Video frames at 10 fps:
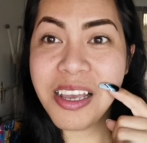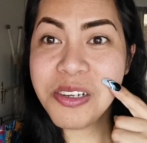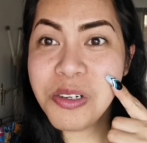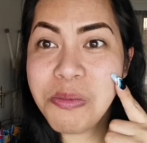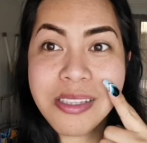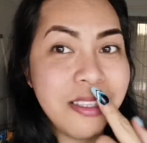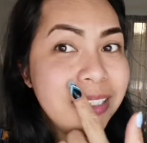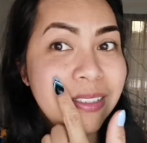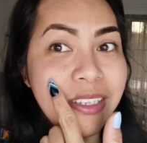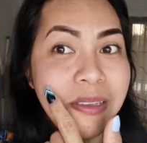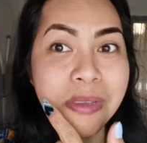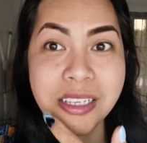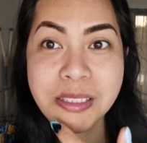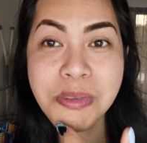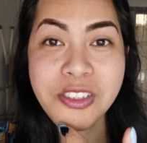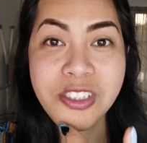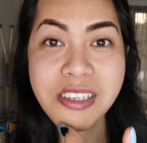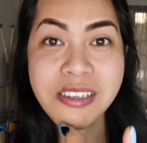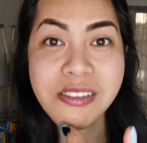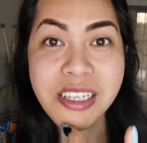I don't know. But this really makes my
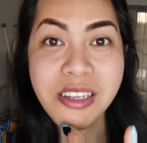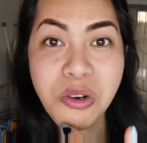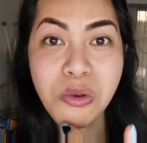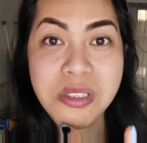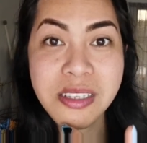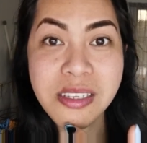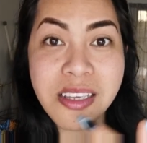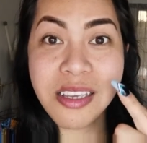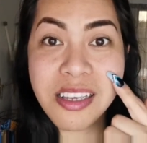cheek really rosy.